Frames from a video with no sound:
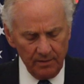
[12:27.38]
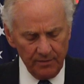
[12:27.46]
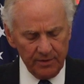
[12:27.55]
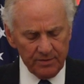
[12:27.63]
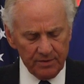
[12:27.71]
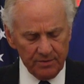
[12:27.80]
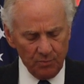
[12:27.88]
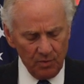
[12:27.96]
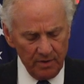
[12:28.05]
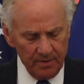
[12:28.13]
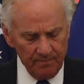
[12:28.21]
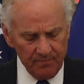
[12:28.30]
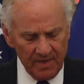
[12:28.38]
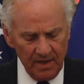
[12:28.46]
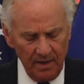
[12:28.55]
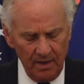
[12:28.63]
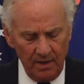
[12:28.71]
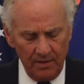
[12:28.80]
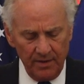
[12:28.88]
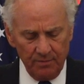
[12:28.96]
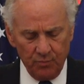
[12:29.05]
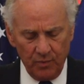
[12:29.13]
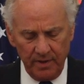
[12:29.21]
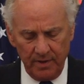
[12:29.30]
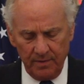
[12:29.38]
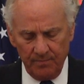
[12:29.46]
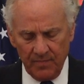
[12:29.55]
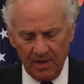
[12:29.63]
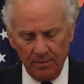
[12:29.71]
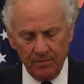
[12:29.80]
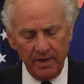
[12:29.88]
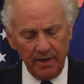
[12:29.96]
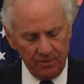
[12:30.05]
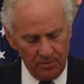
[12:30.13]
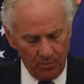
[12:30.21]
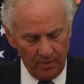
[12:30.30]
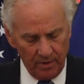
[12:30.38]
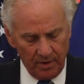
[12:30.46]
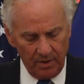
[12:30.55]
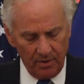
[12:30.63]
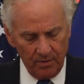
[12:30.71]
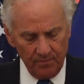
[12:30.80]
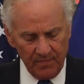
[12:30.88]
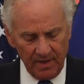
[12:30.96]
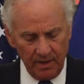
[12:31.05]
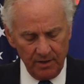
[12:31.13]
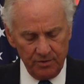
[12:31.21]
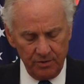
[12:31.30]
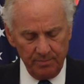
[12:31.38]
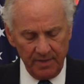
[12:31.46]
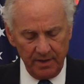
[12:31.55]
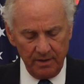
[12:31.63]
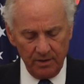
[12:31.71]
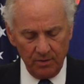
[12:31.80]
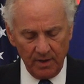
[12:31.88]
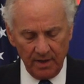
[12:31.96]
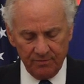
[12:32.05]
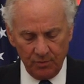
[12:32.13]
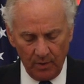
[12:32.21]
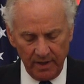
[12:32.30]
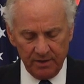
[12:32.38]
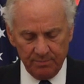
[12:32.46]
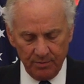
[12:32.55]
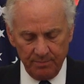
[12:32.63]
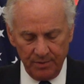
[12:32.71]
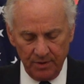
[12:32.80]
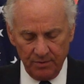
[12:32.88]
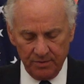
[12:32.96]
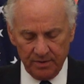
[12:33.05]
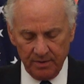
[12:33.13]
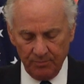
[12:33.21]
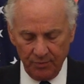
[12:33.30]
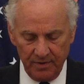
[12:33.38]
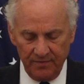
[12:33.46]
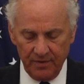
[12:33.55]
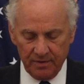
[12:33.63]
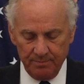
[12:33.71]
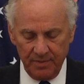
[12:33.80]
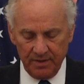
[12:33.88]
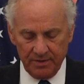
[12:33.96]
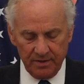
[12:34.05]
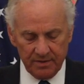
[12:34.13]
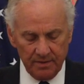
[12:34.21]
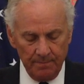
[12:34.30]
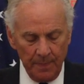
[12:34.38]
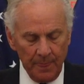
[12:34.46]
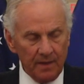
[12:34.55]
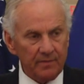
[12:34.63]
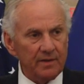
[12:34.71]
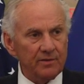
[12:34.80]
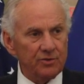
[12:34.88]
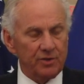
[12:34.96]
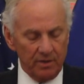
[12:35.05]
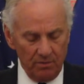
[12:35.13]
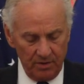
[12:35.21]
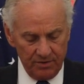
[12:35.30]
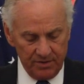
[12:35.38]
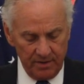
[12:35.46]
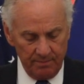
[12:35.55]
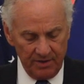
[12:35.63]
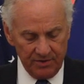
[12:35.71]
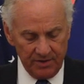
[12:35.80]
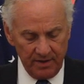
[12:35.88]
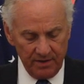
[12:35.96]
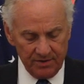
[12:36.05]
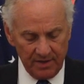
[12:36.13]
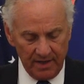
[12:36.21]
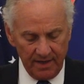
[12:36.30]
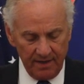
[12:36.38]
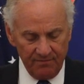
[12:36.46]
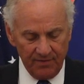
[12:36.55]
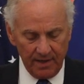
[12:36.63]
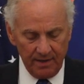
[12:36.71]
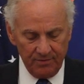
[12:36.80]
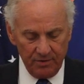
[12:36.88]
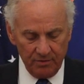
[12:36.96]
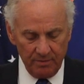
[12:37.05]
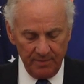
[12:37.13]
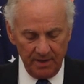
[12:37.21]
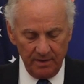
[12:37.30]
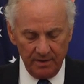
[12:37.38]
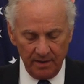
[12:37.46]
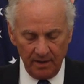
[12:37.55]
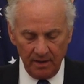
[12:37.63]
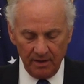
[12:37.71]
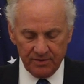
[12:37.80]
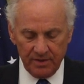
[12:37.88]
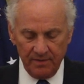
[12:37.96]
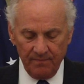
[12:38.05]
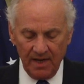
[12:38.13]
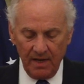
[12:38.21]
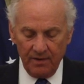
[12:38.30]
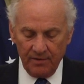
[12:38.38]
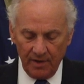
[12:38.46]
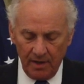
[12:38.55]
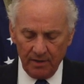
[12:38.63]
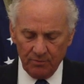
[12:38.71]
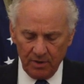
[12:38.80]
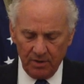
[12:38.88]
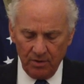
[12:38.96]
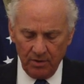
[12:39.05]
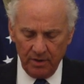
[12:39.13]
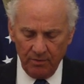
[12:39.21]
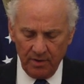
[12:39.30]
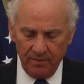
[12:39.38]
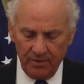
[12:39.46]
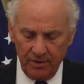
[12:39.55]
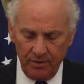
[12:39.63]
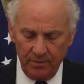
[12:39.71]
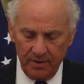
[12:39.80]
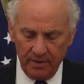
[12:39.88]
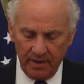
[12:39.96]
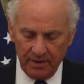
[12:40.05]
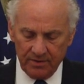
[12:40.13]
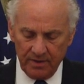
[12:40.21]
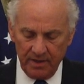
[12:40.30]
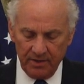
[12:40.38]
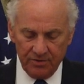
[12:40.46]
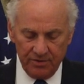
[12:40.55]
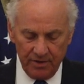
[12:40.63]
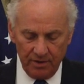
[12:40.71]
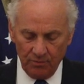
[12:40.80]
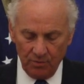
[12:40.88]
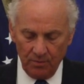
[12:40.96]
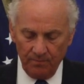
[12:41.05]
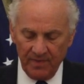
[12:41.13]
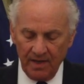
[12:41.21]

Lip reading: This is one that we need to work on. As you may know, I've twice proposed in previous budgets that the General Assembly set aside $500 million in non-recurring revenue in our state's general